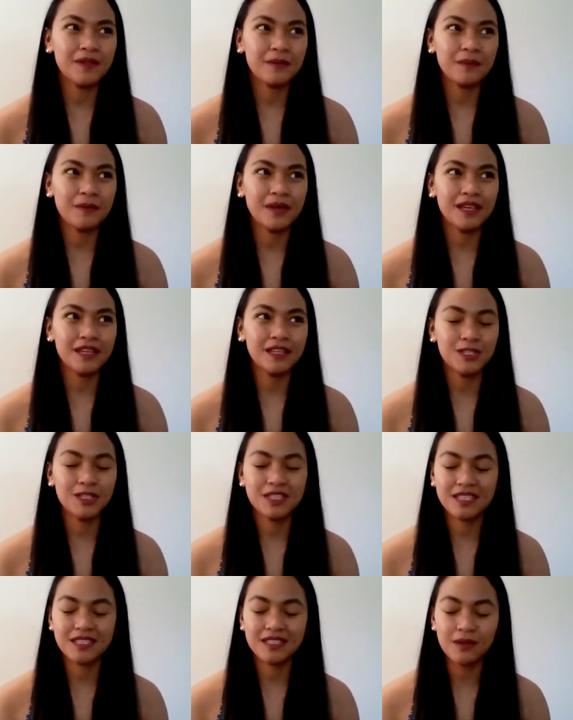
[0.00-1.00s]
we
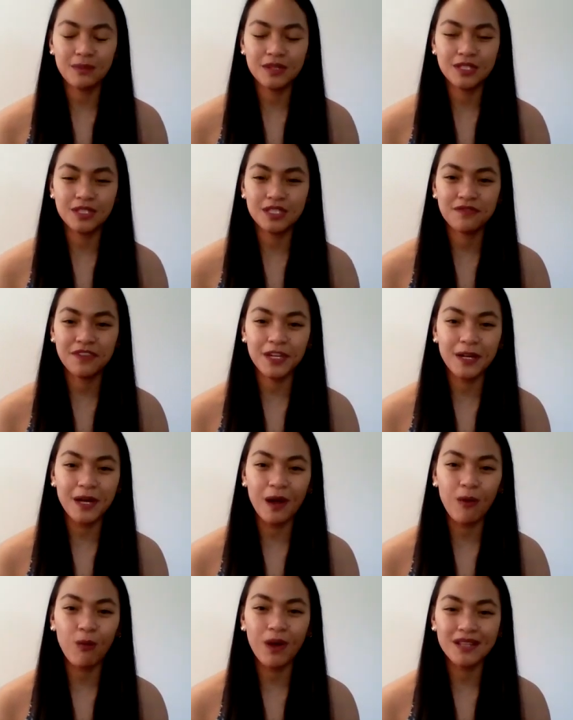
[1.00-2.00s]
just figure
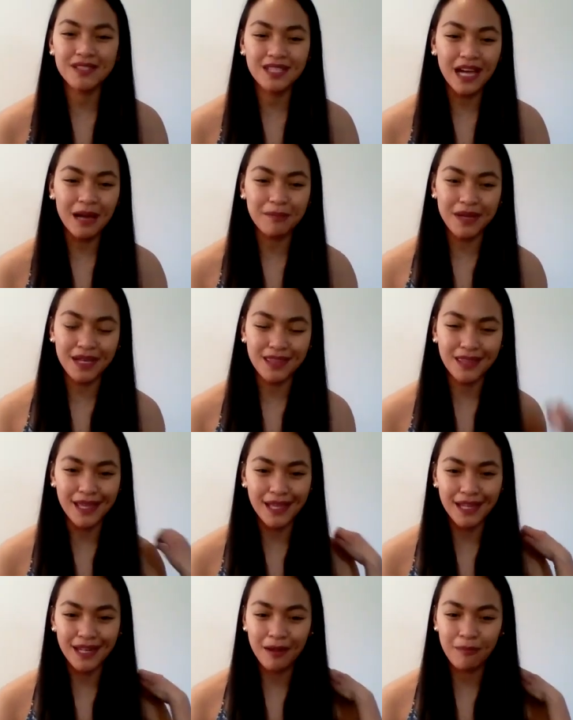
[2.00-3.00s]
out one topic
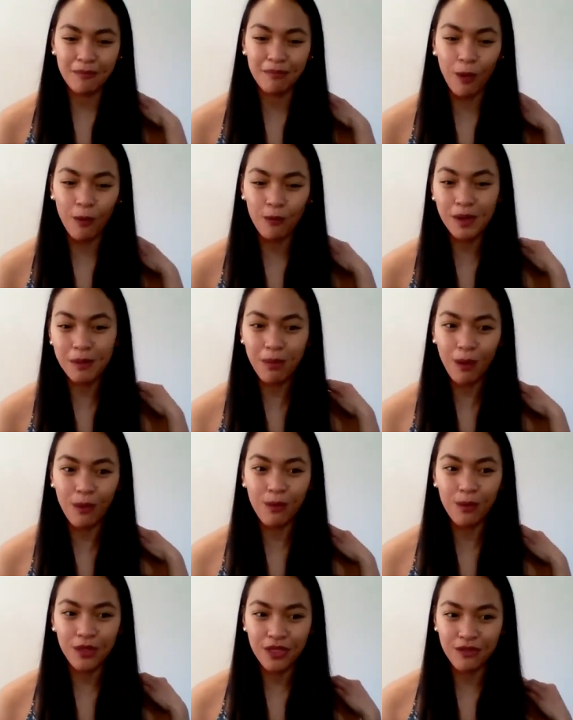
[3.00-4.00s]
that but we
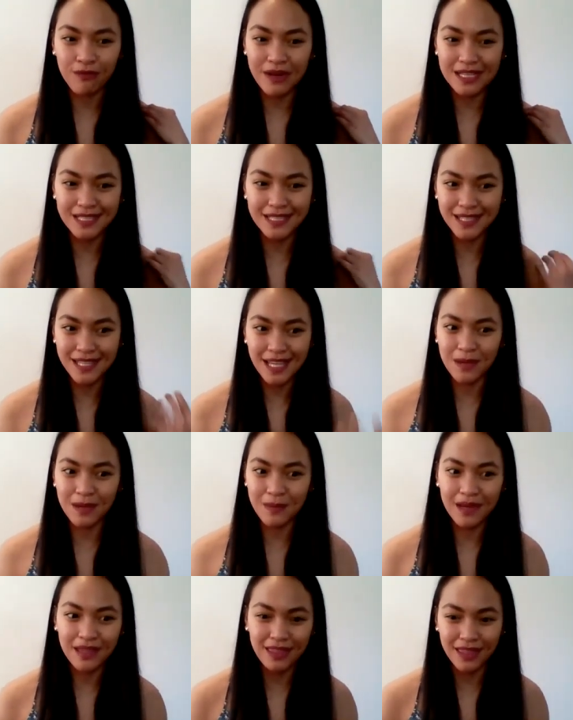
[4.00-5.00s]
both resonate
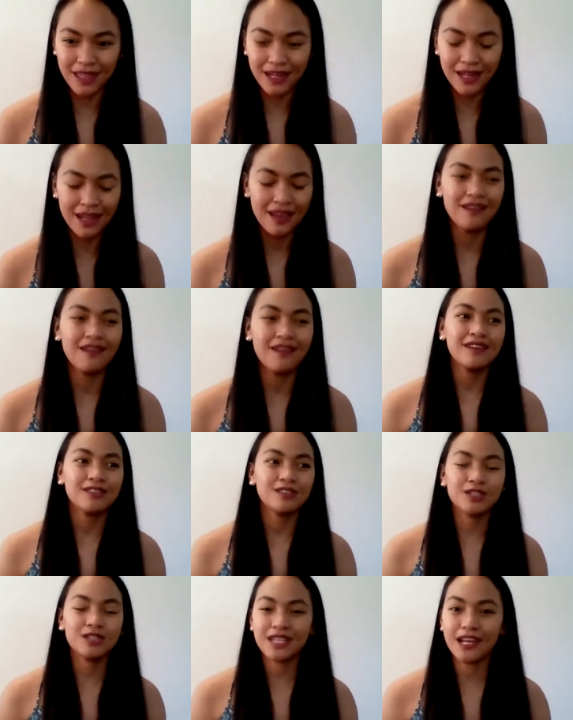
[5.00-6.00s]
with, and
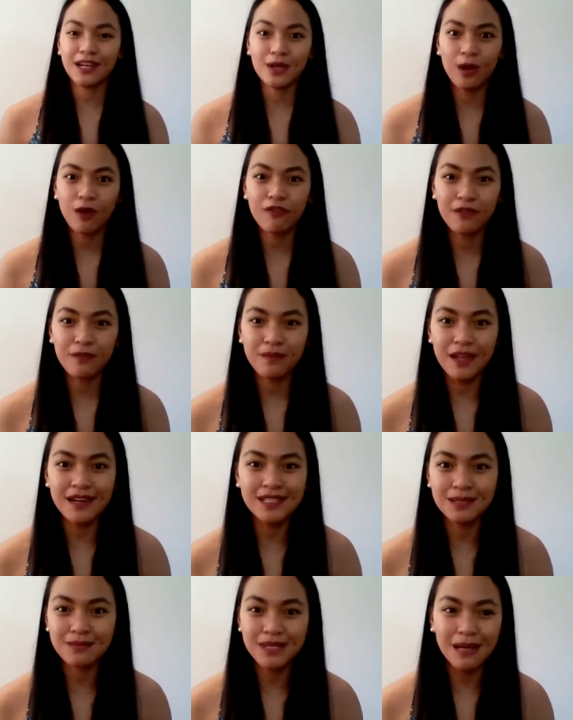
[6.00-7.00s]
just kind of go from there.
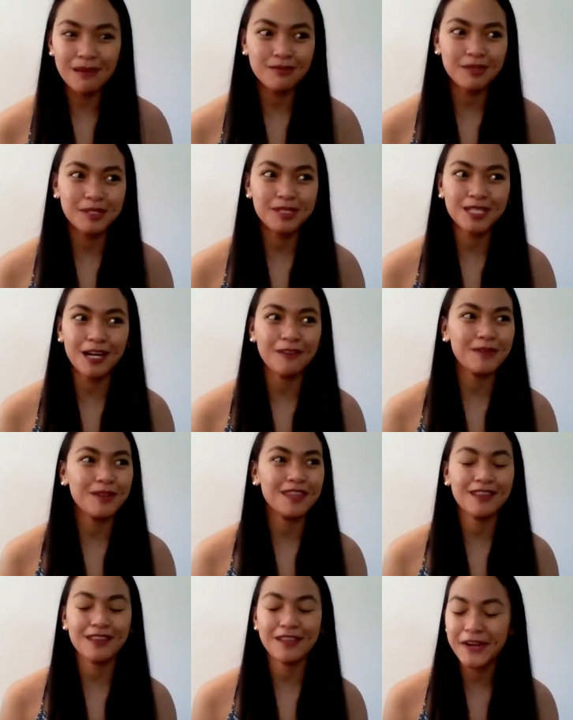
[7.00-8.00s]
Sometimes we start with
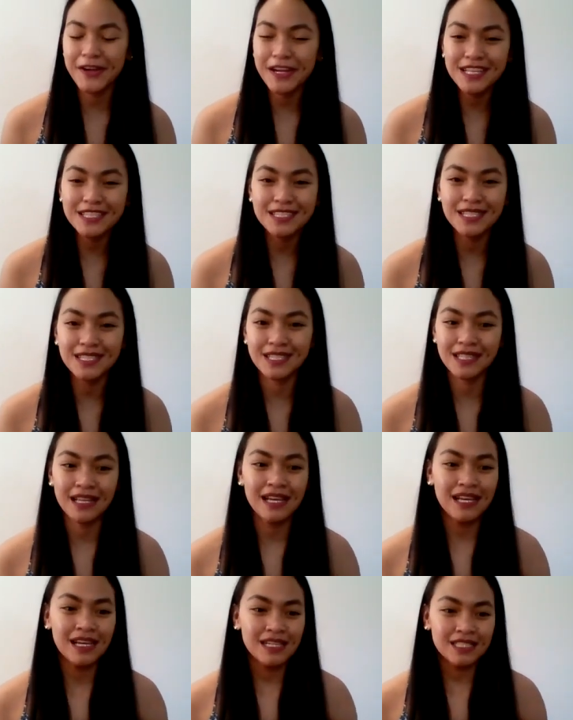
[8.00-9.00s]
the lyrics, and
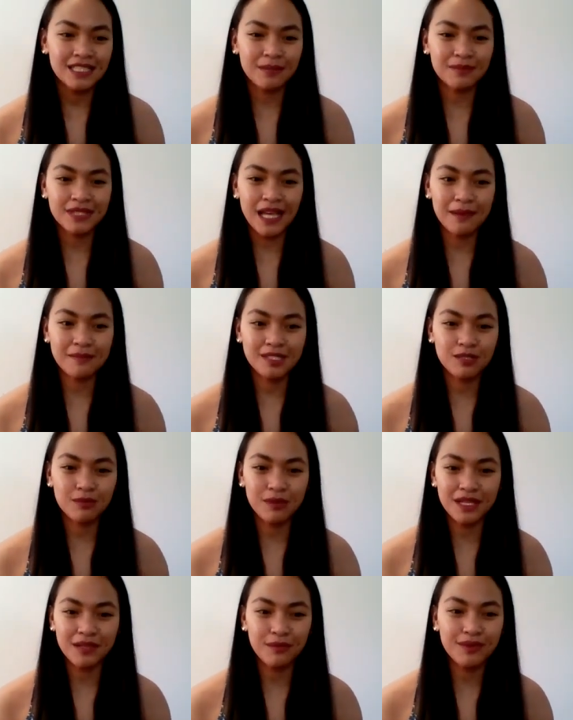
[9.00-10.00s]
sometimes
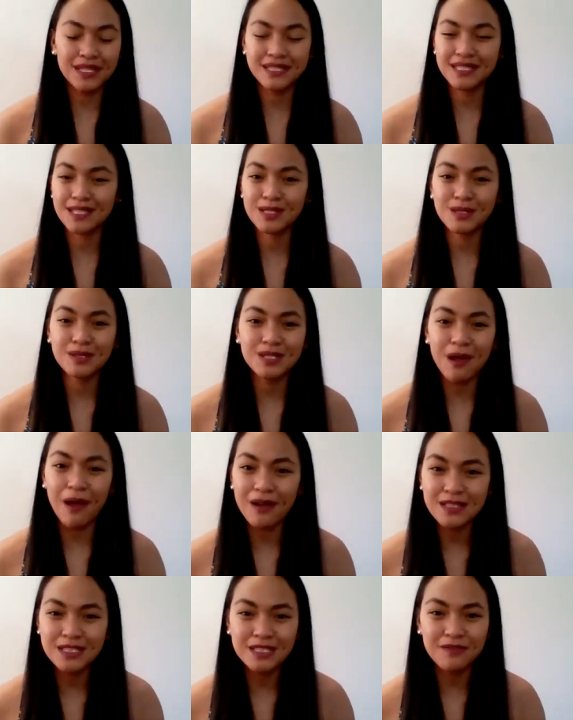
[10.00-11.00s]
we listen to
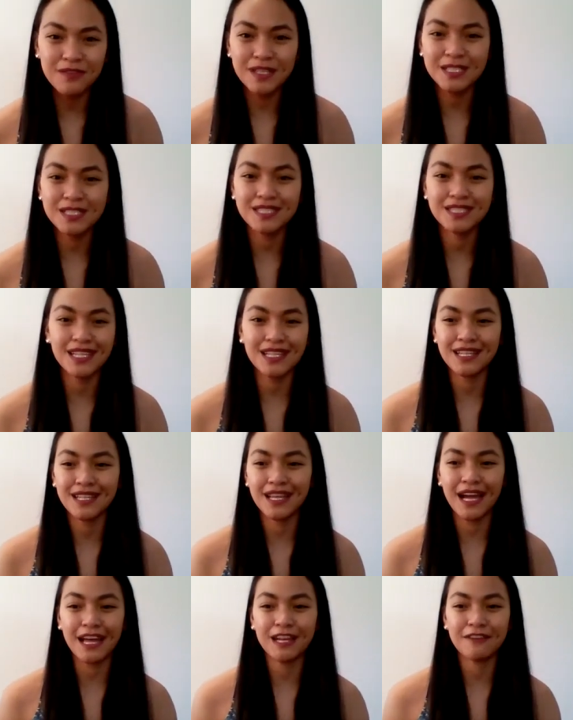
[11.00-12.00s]
songs first that
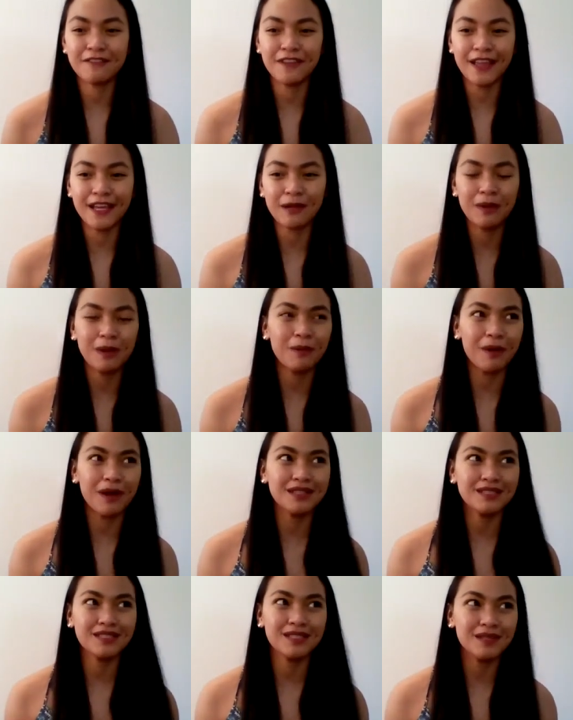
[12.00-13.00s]
kind of like we
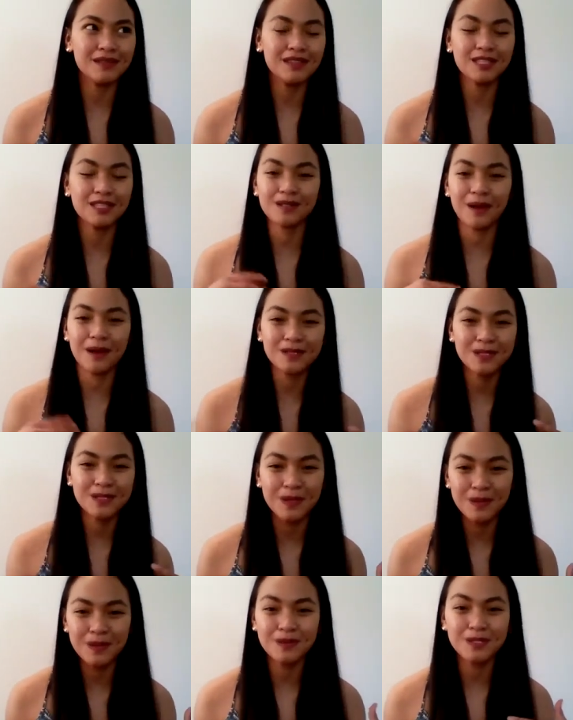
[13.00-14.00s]
want the song
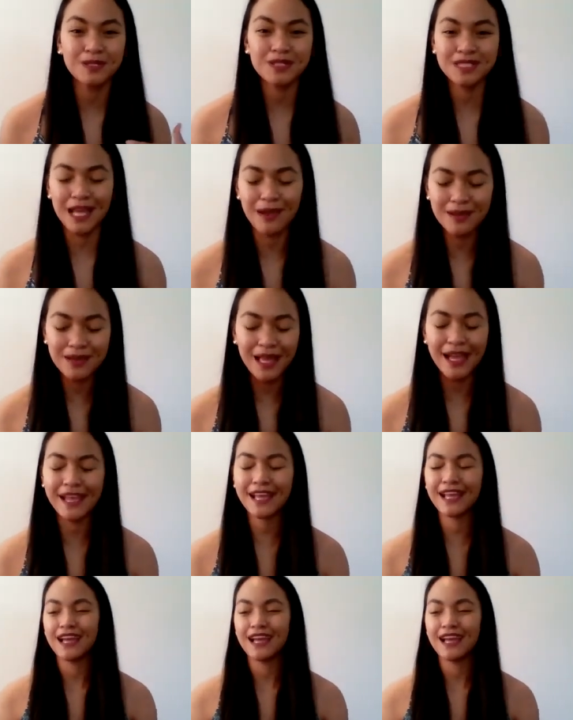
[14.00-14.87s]
to sound like.